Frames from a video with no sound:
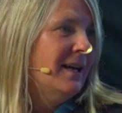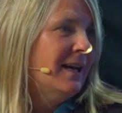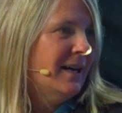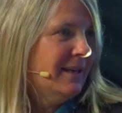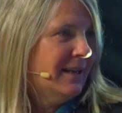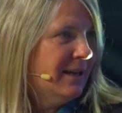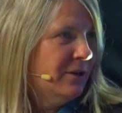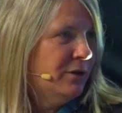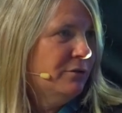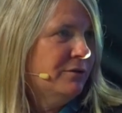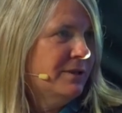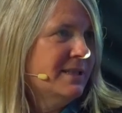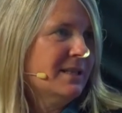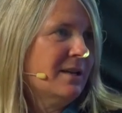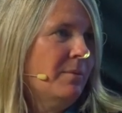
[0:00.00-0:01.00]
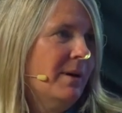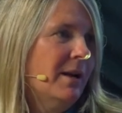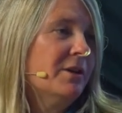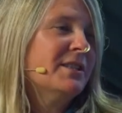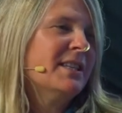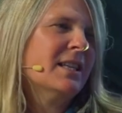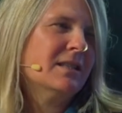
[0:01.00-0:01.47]
now you're in São
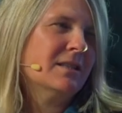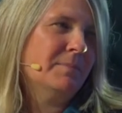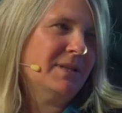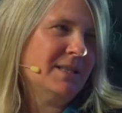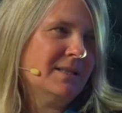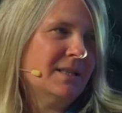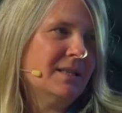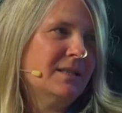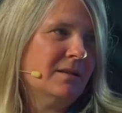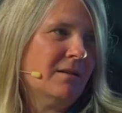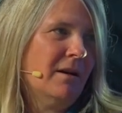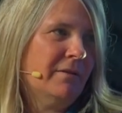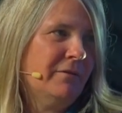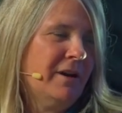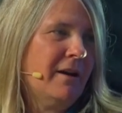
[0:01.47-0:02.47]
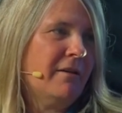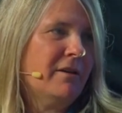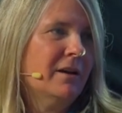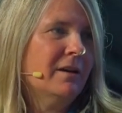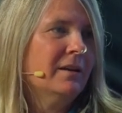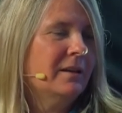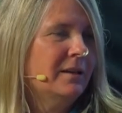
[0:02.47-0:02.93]
Paulo, because that's the business kind of area.